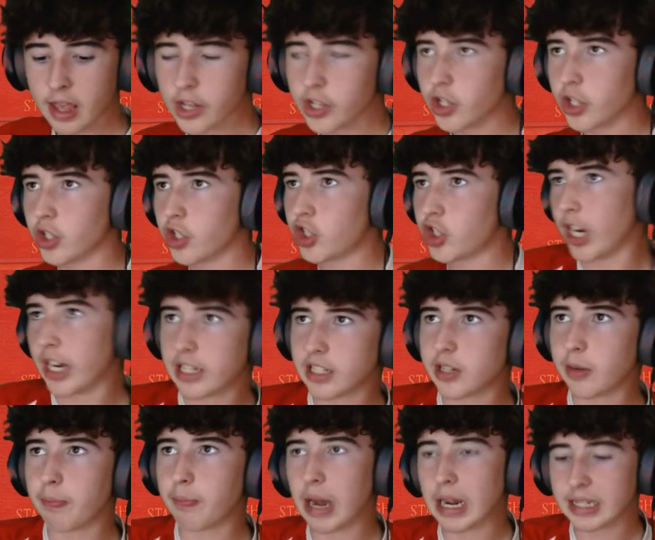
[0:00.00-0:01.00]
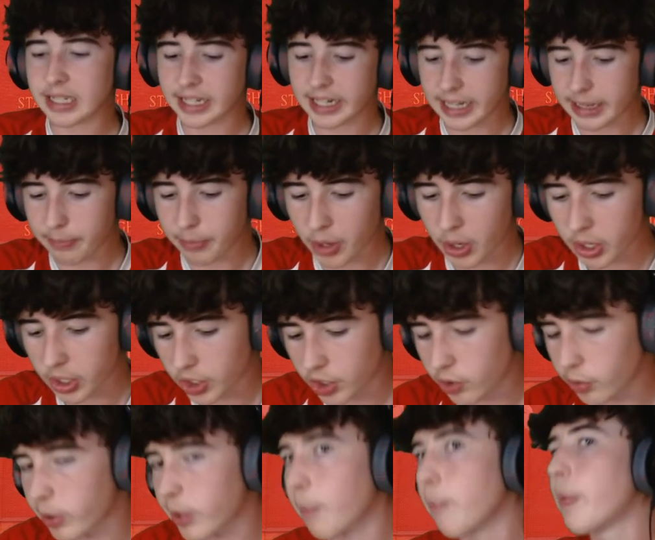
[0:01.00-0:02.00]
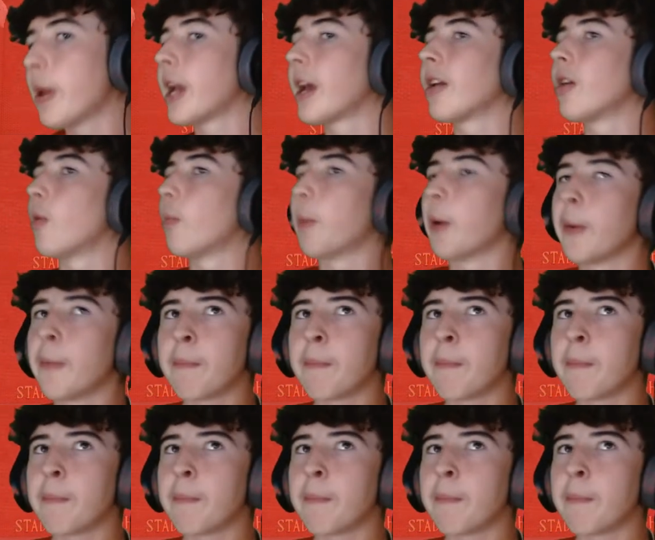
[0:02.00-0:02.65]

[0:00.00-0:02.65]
to chest it back to Lee Burge so he can pick it up